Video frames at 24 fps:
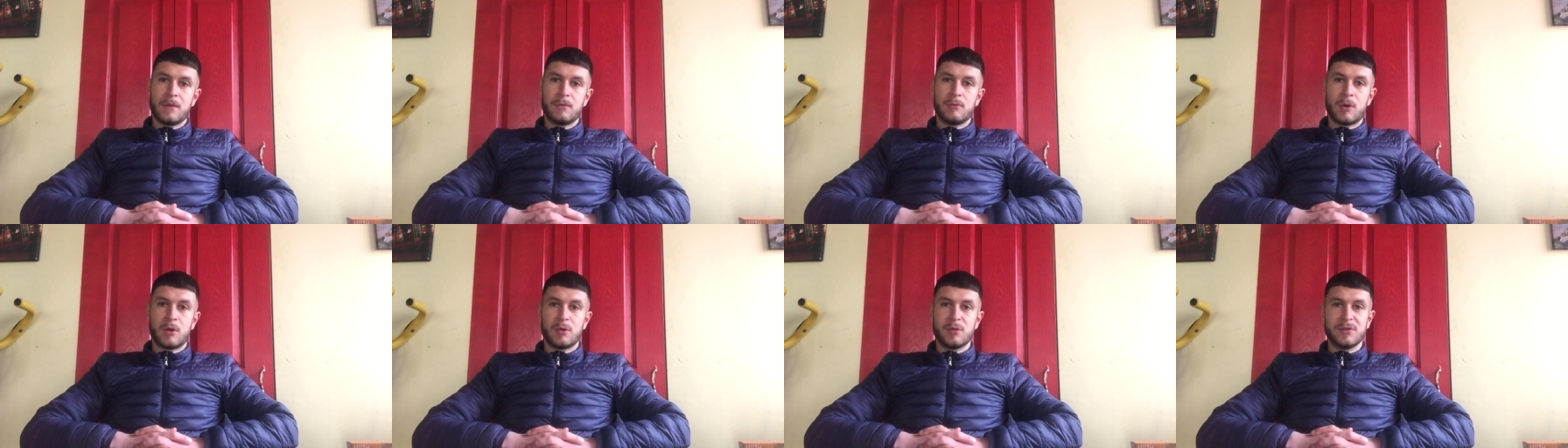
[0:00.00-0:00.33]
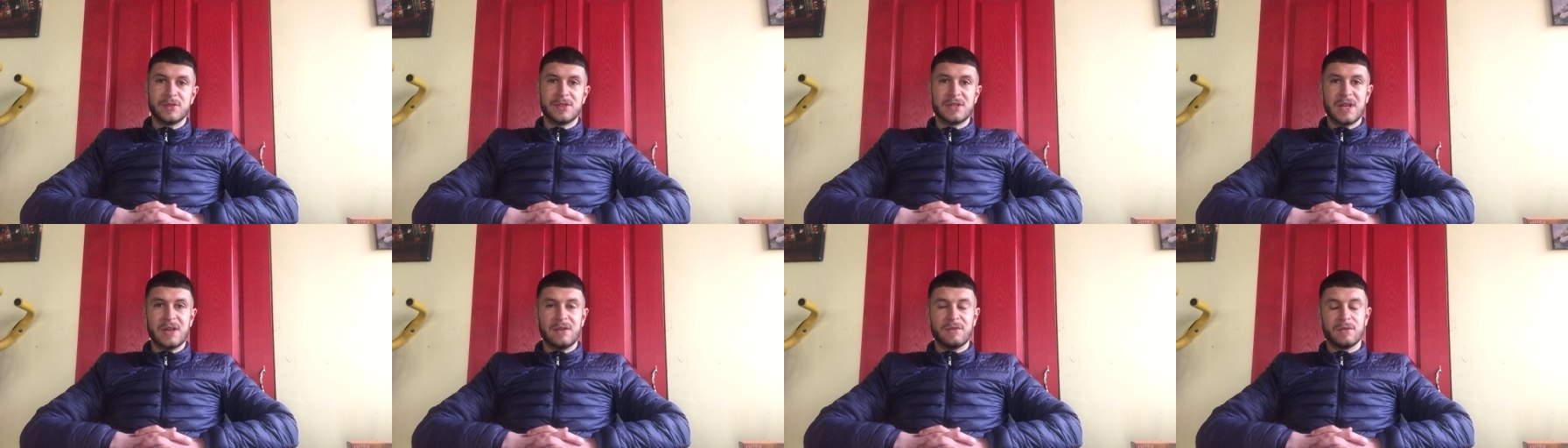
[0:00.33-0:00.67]
What
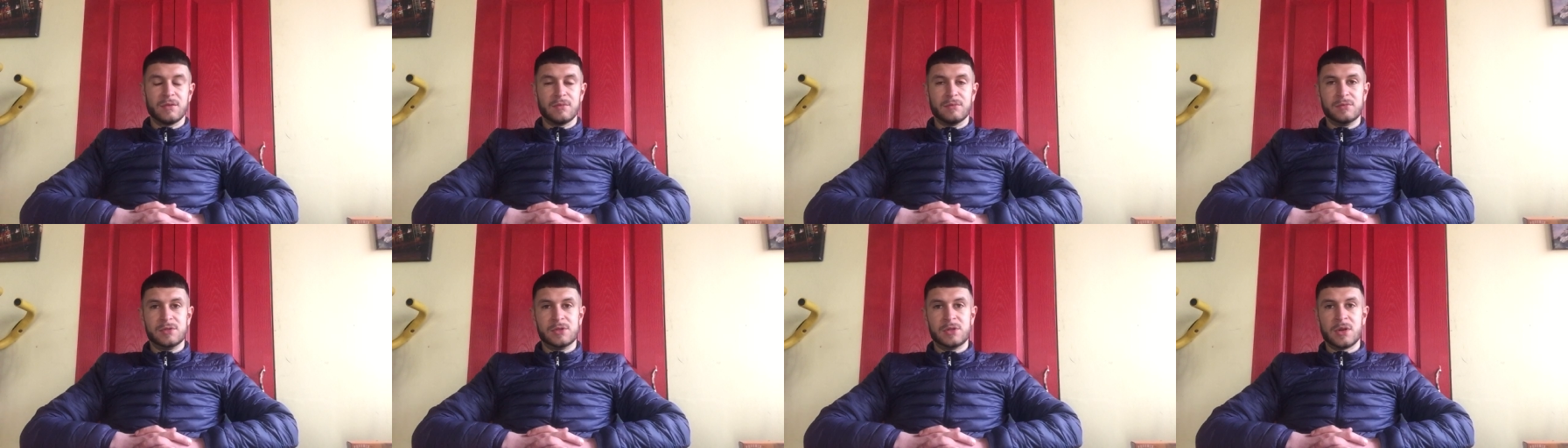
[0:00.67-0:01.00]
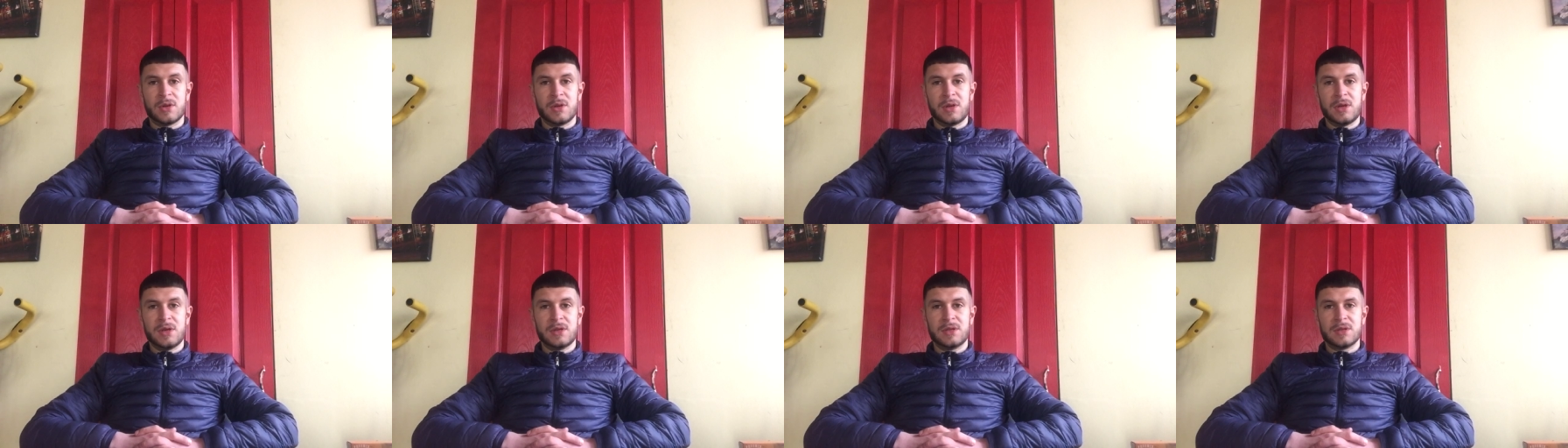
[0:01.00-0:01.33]
we've seen from
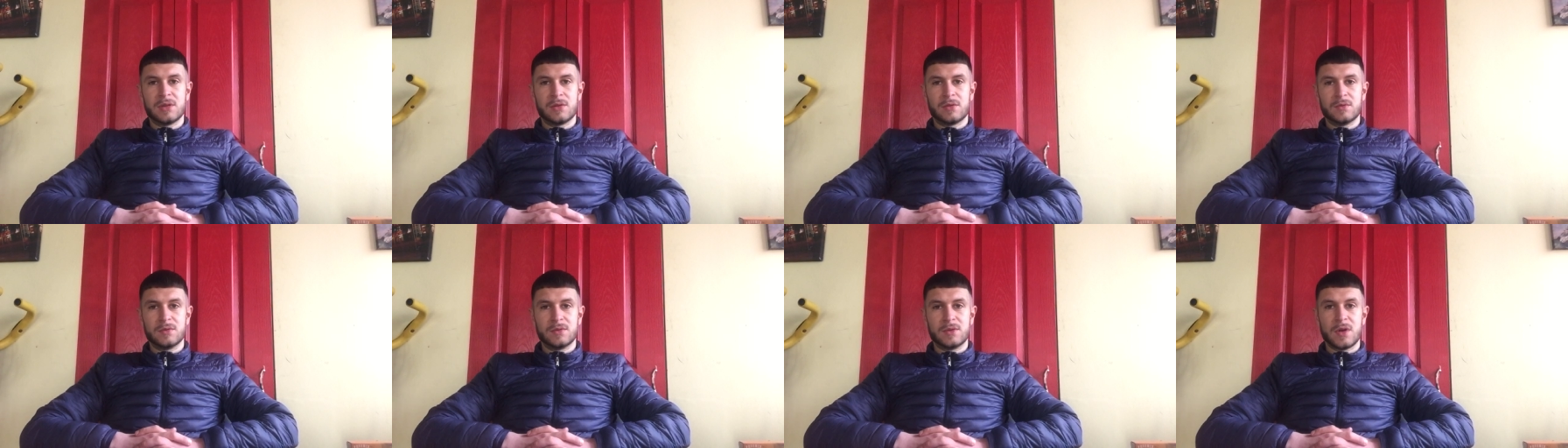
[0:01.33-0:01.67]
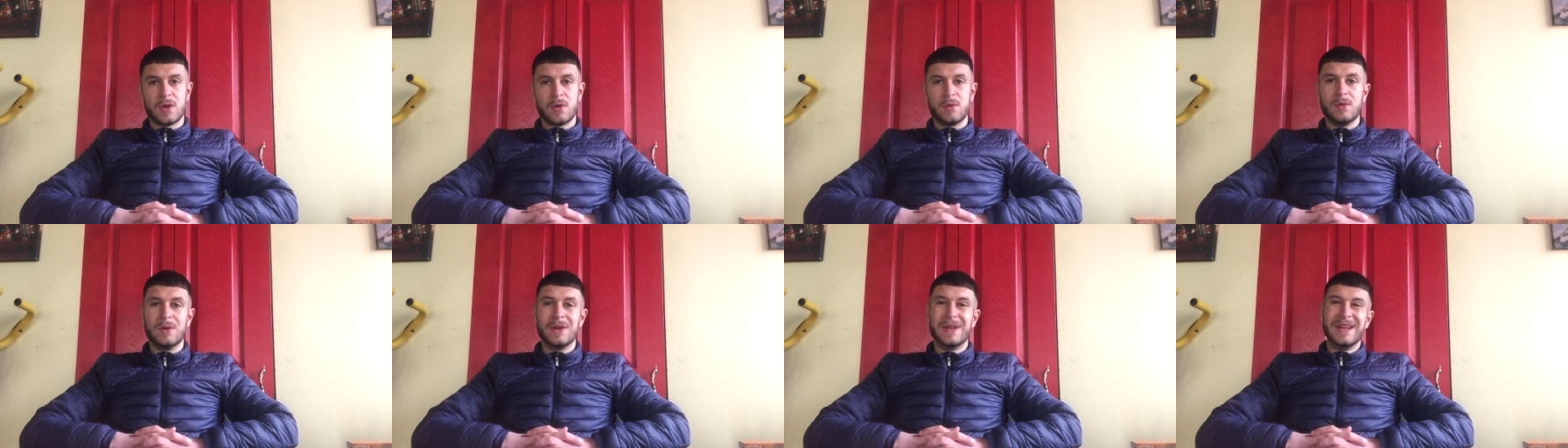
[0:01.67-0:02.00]
studies
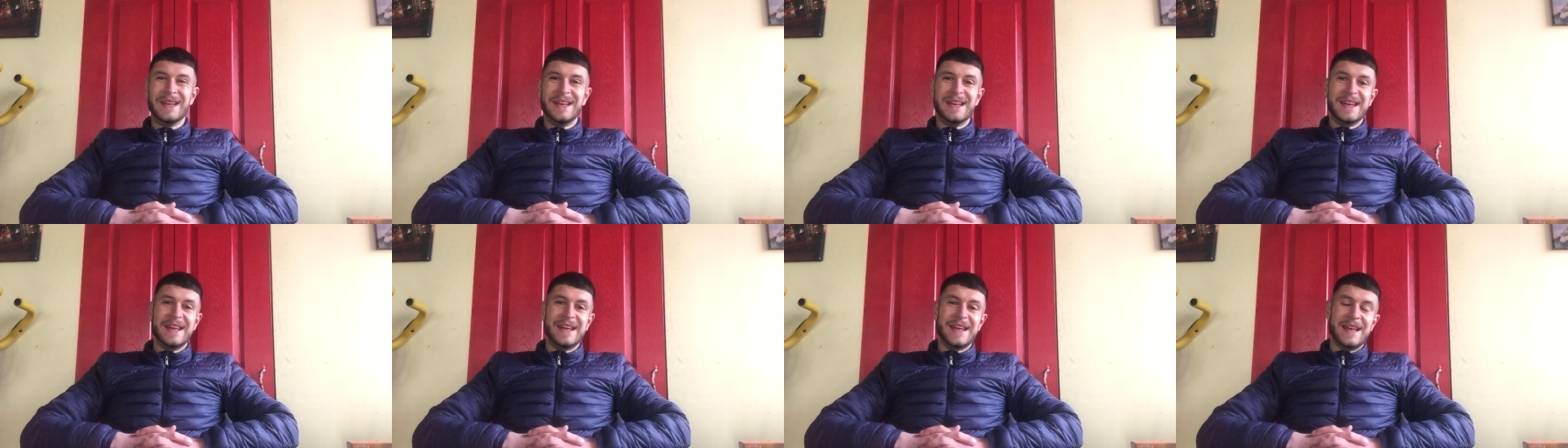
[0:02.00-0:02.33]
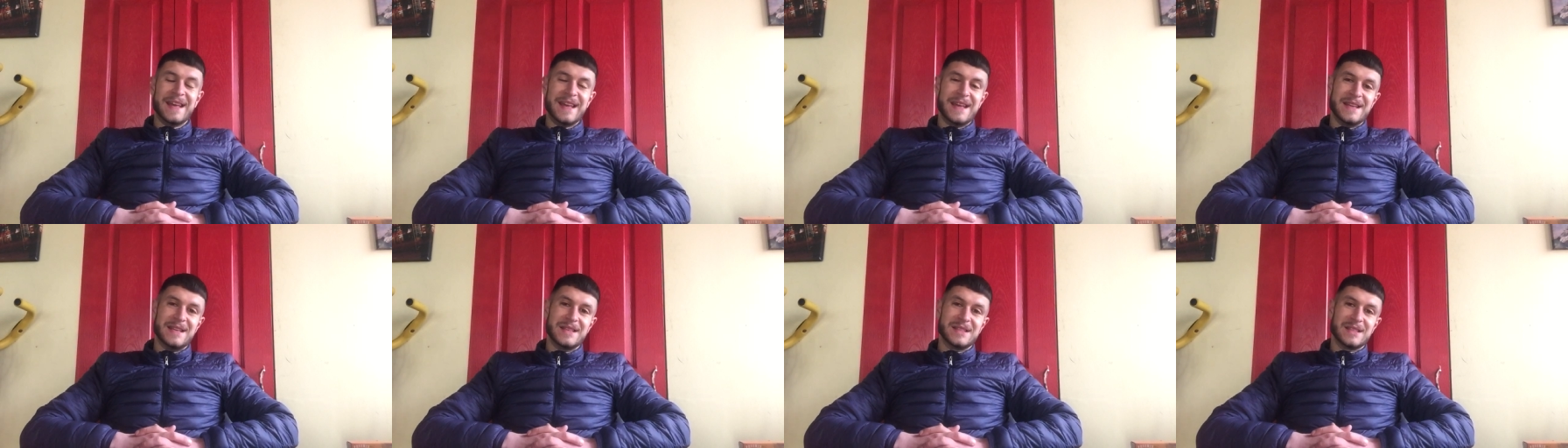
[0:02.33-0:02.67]
also
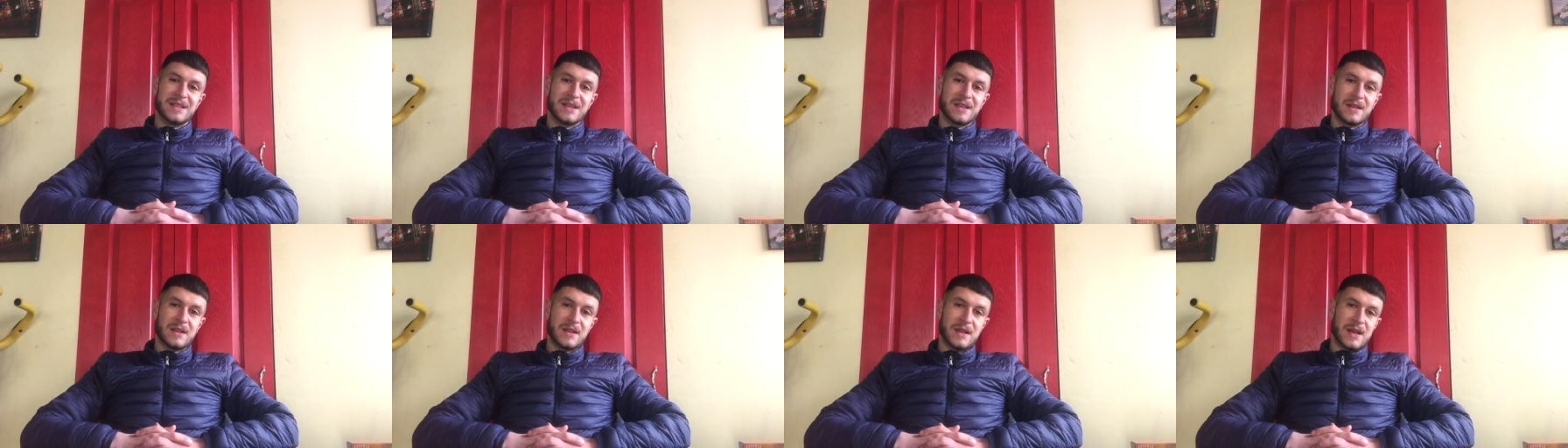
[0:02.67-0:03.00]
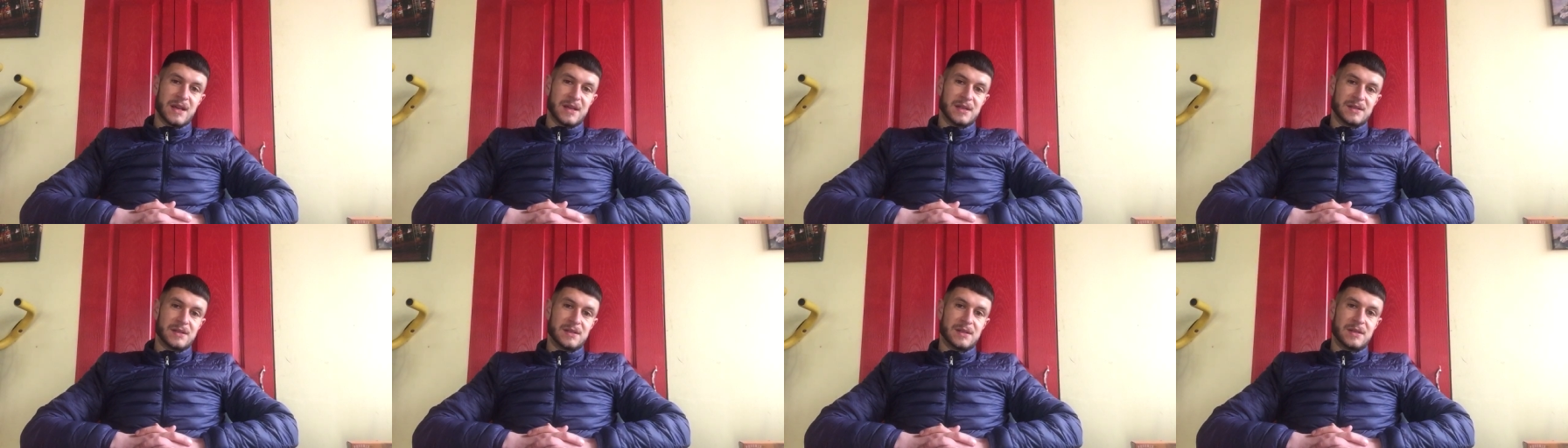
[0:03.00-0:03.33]
is
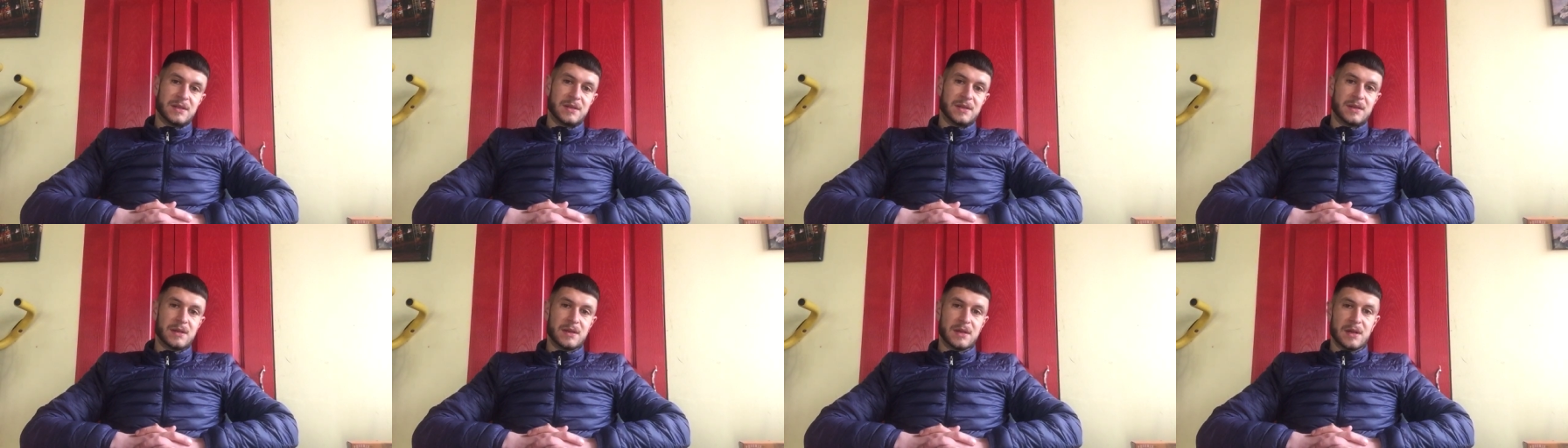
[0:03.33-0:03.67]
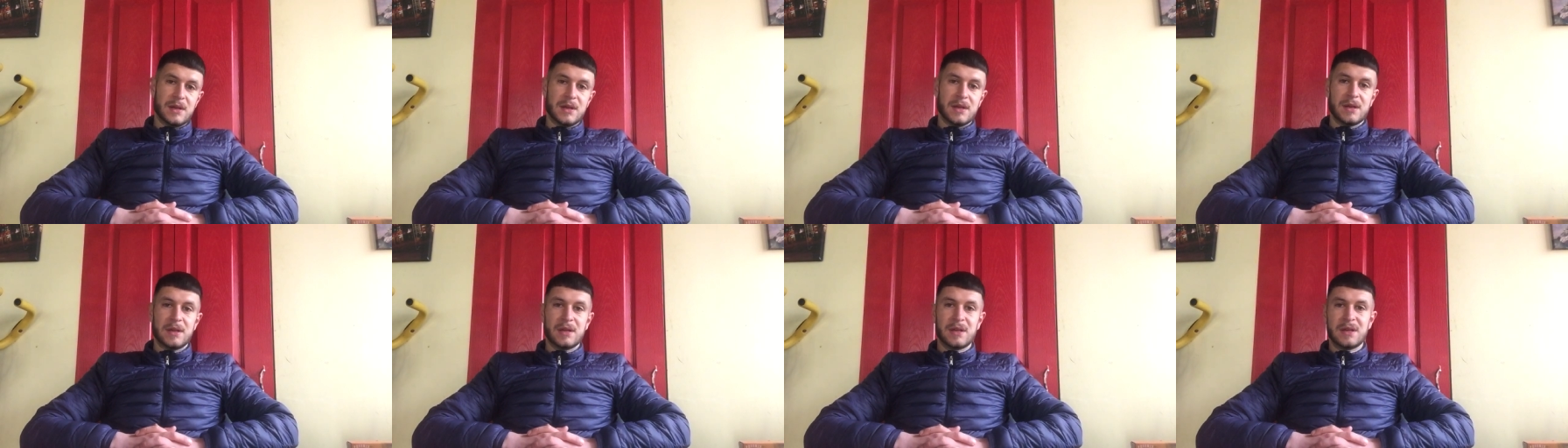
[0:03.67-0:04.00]
that
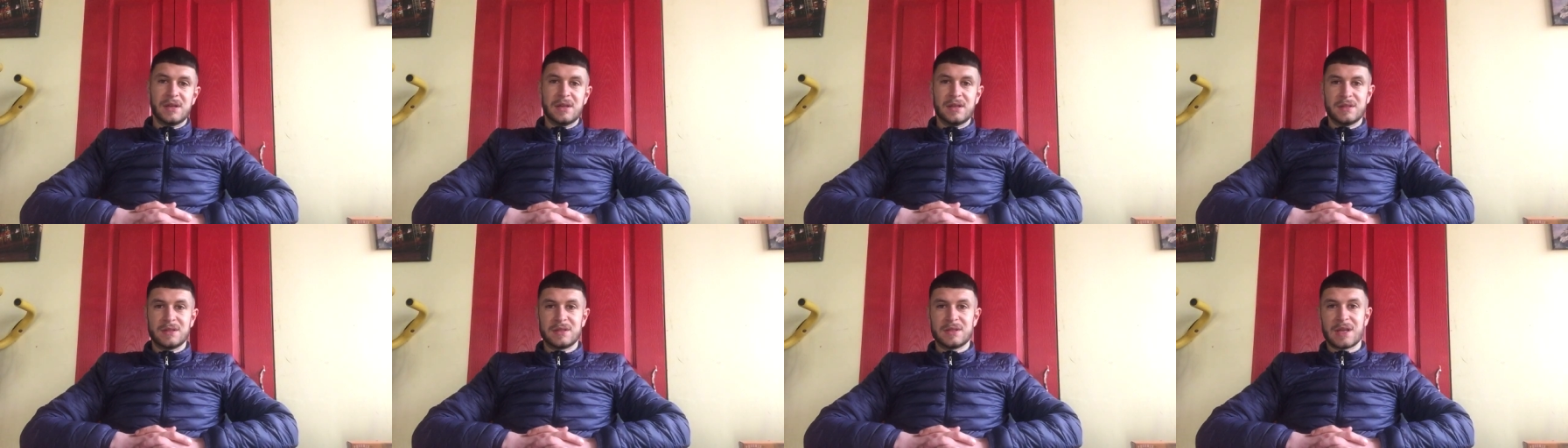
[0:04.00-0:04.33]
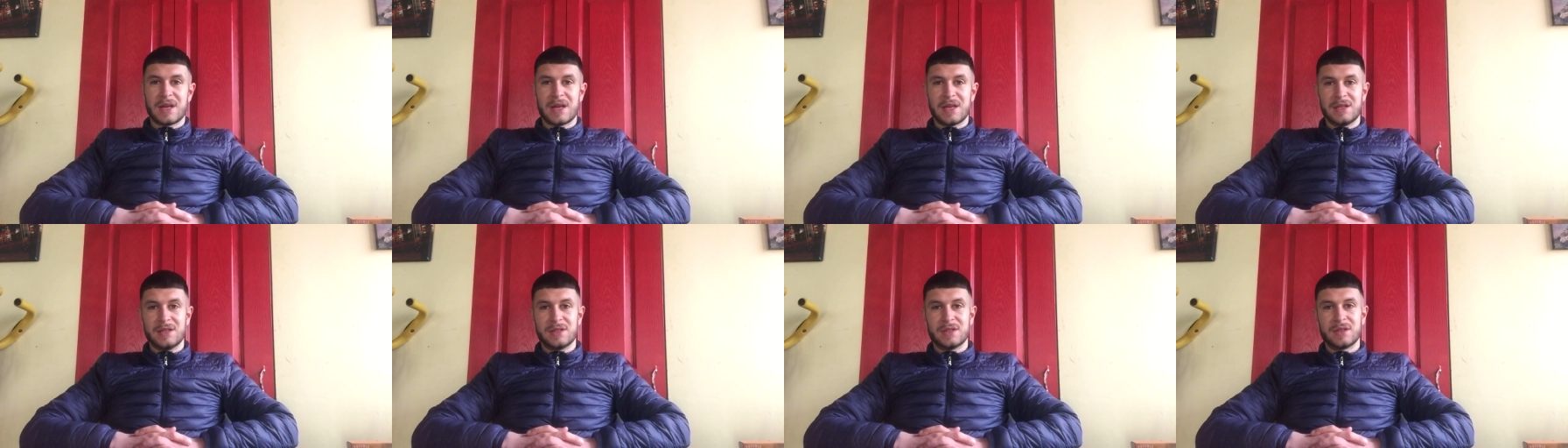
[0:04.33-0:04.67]
it
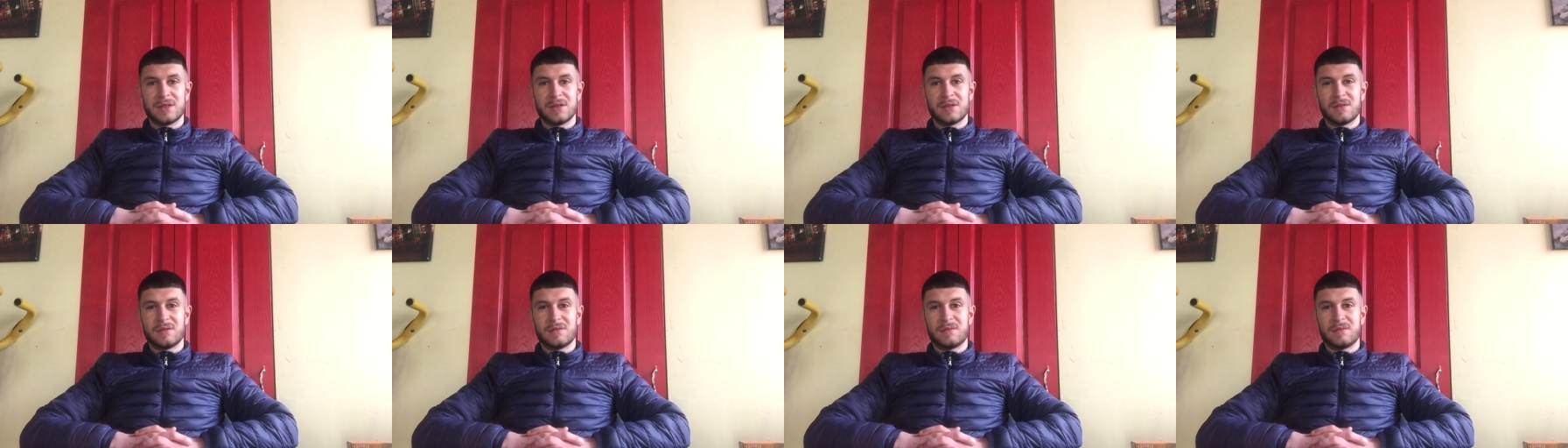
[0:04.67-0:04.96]
takes